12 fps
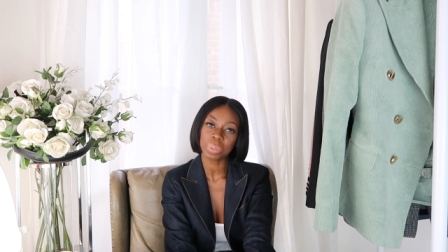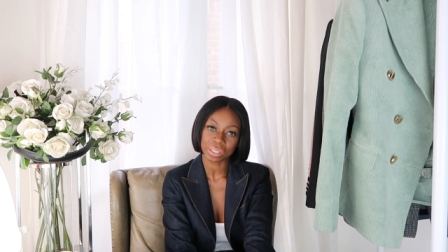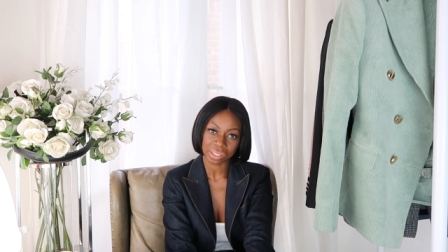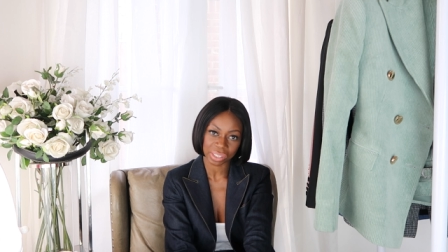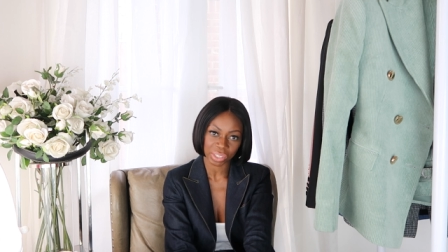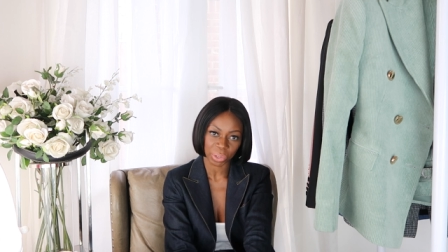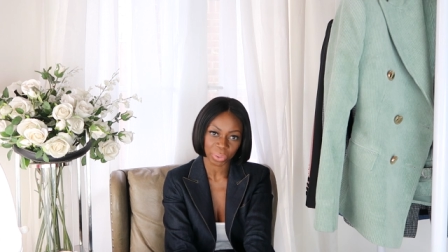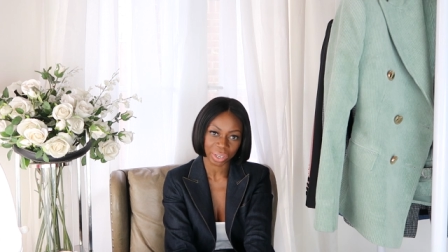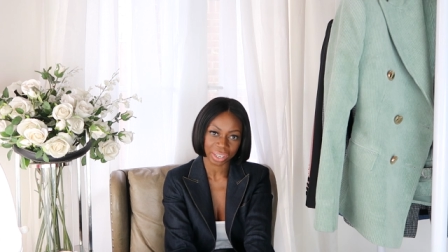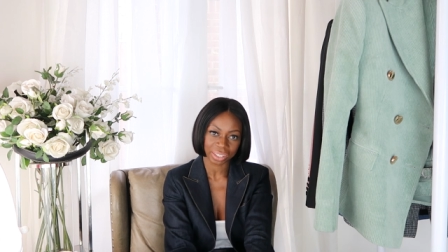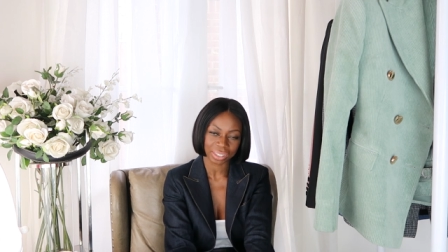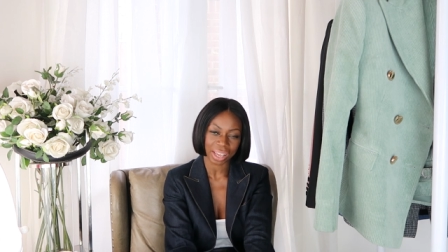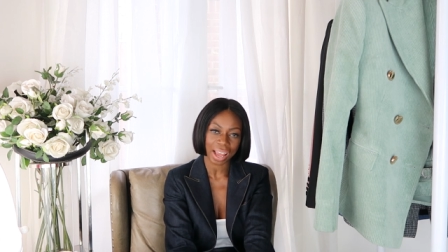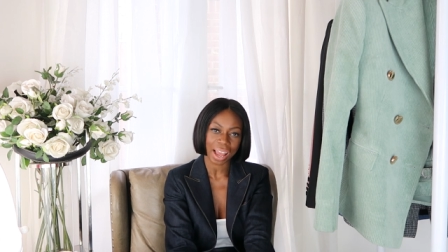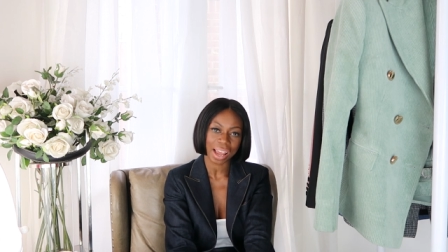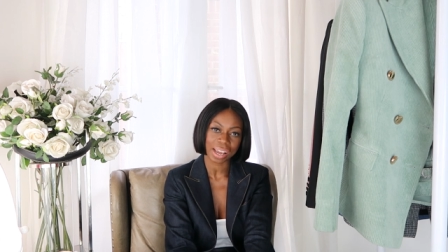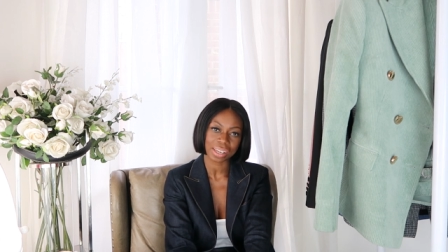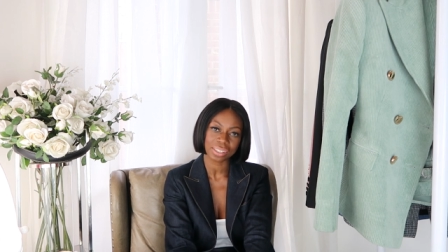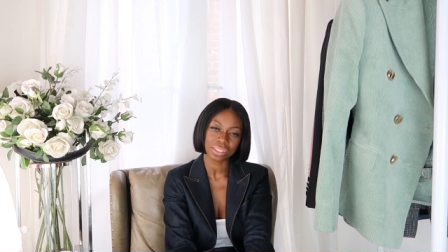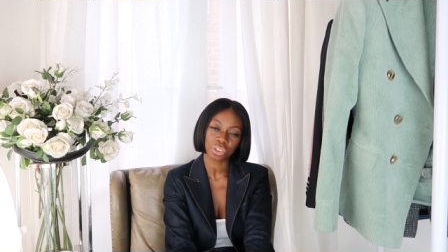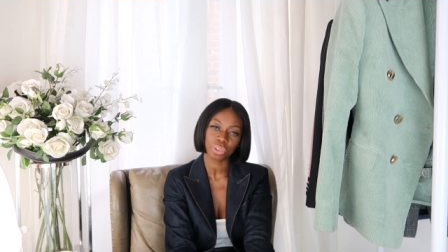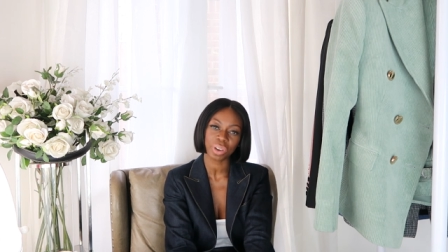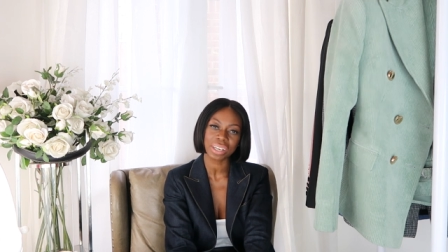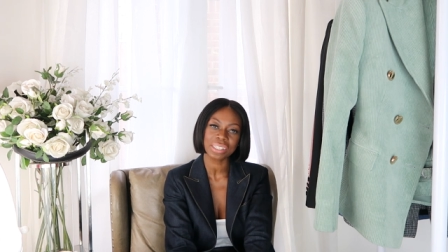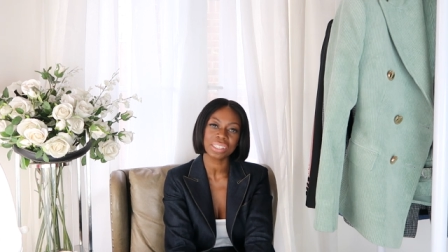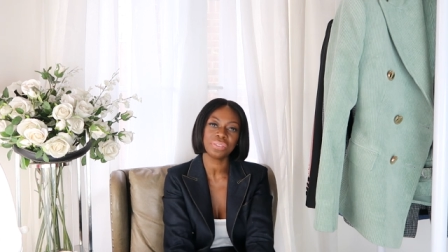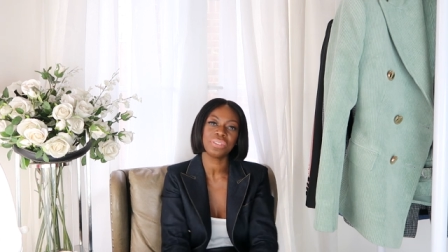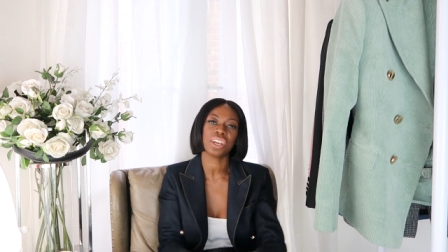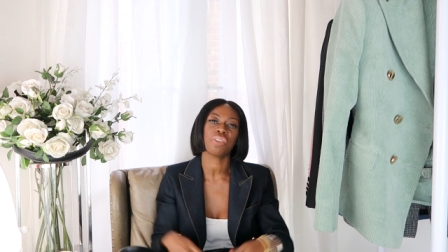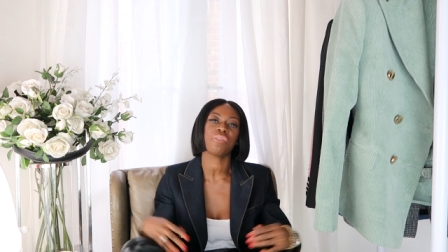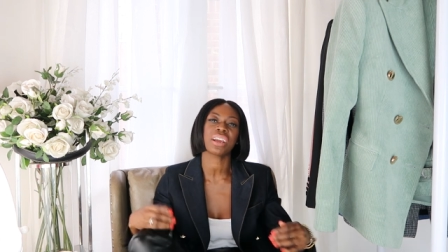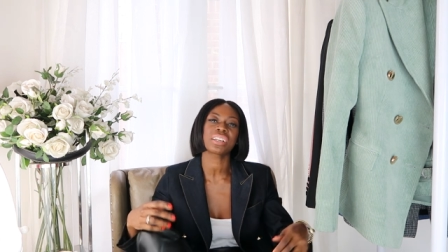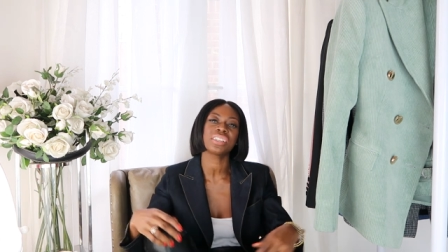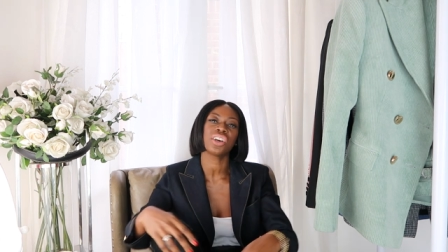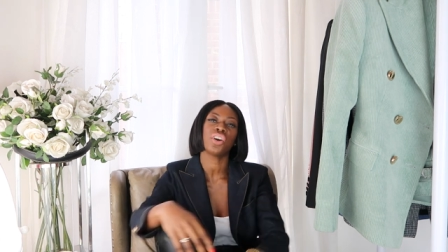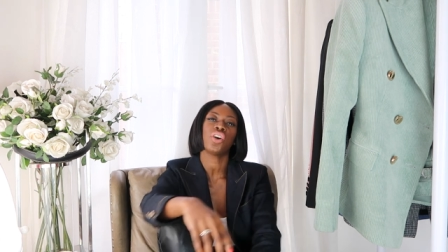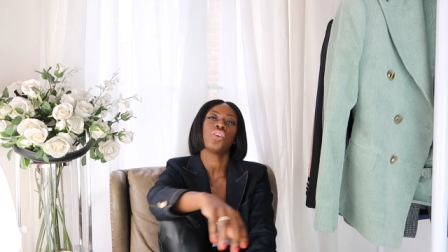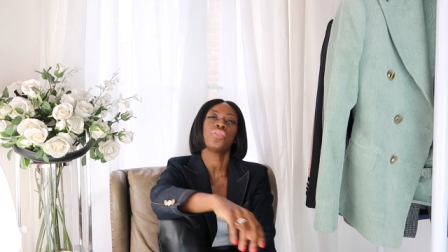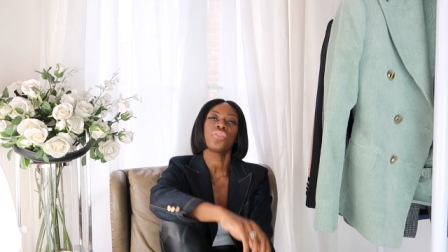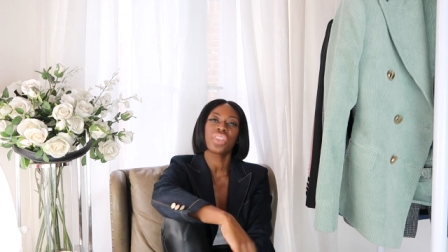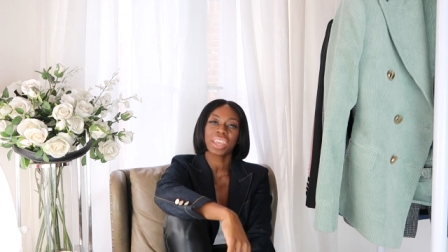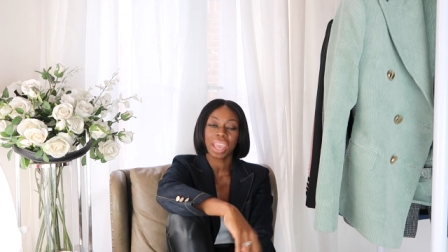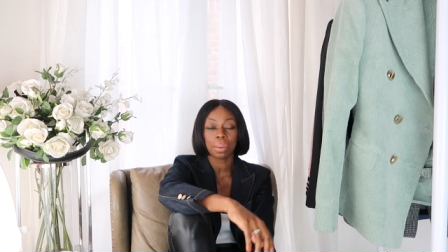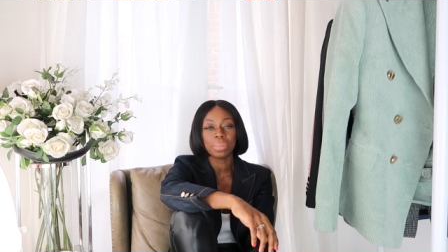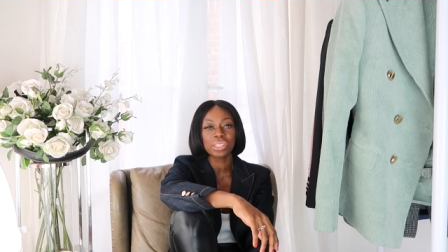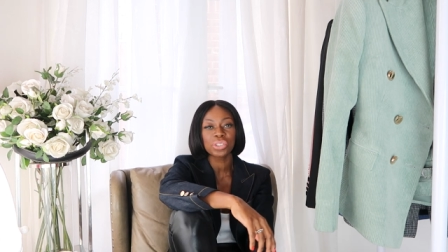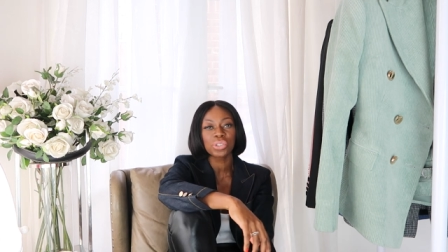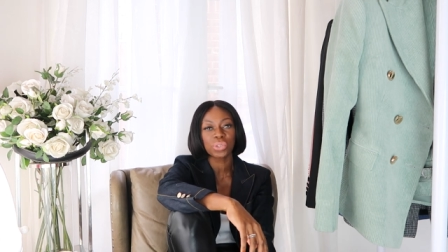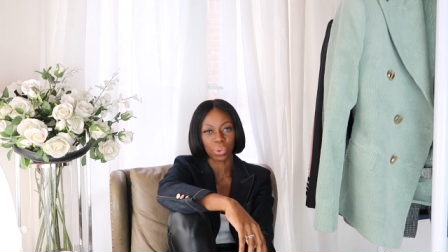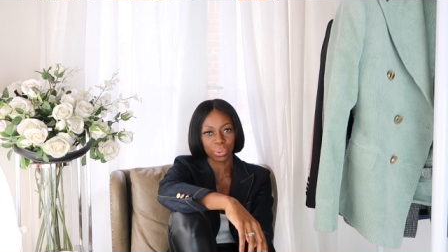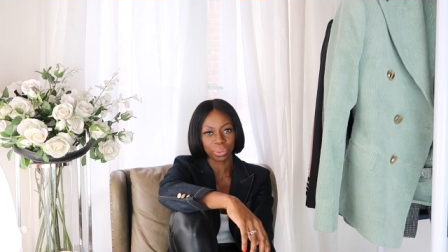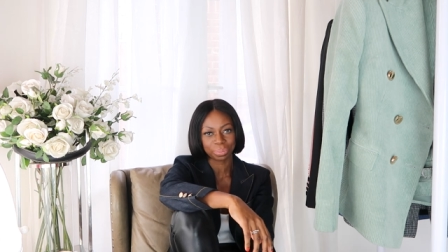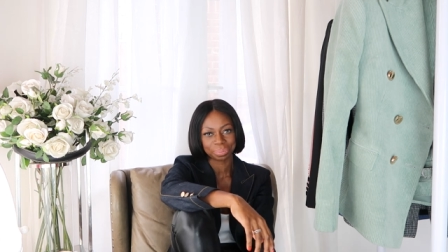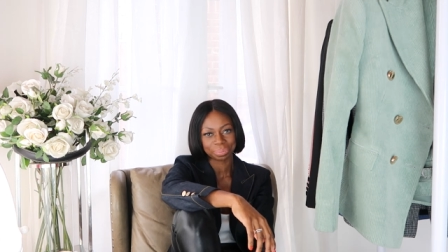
business owner, and creative director of the Kemist store.